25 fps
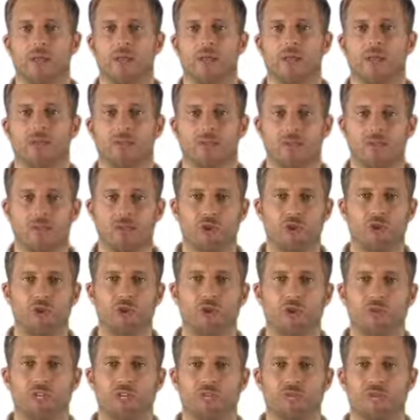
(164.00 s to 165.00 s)
But if you
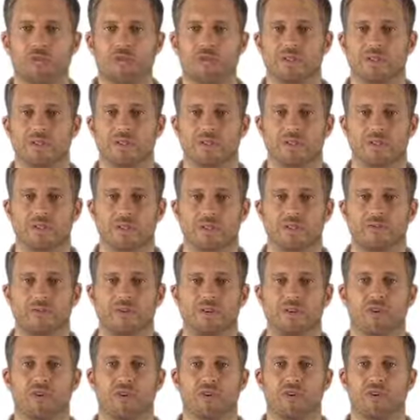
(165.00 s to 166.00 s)
do experience anything
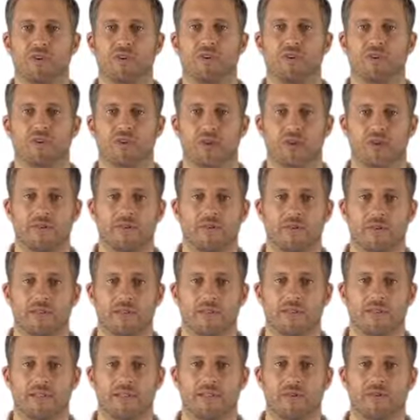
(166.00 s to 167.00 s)
different or any other side
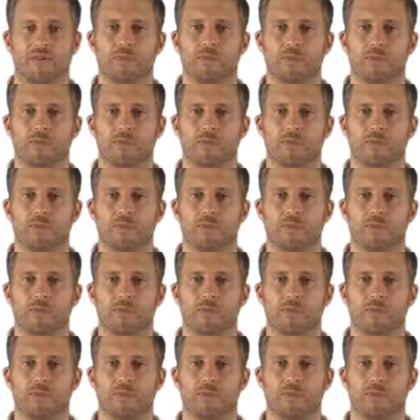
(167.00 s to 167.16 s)
effects,